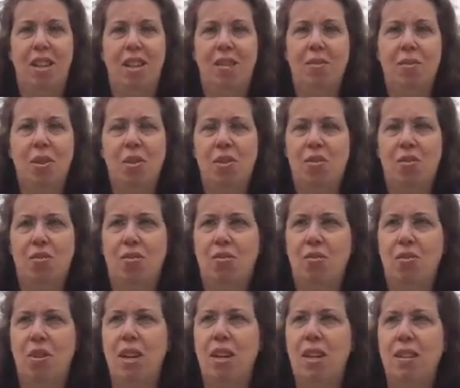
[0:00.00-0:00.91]
it was
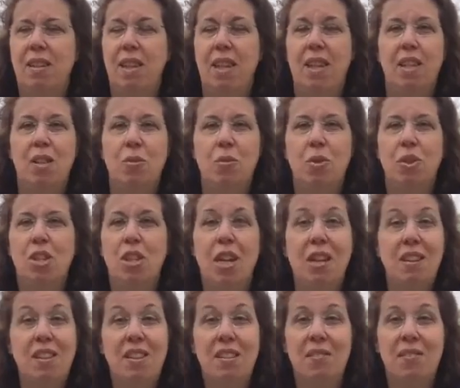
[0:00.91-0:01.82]
crazy. And there were
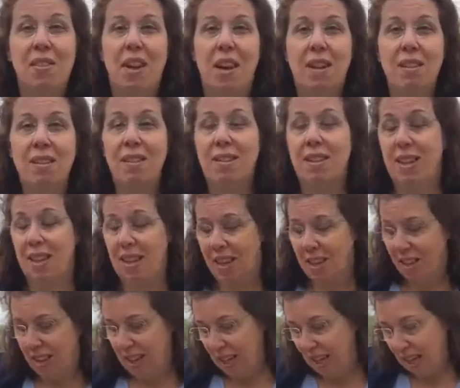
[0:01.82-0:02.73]
tons of knots in it.